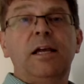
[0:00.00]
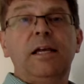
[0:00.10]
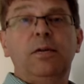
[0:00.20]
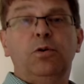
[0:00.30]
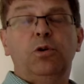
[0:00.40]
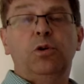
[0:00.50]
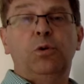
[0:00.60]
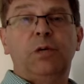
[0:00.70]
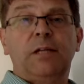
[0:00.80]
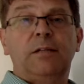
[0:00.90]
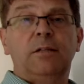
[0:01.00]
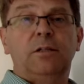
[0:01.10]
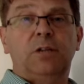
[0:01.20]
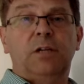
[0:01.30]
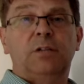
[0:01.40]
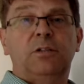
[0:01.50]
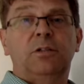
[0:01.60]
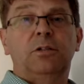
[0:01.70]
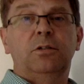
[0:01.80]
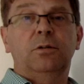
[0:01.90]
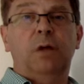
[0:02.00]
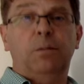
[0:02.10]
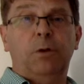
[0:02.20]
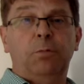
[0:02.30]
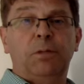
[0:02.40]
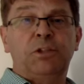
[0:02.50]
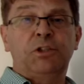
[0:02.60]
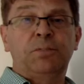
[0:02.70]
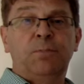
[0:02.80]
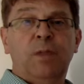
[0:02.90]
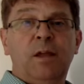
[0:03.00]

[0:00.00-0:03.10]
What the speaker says: in order to get the task accomplished.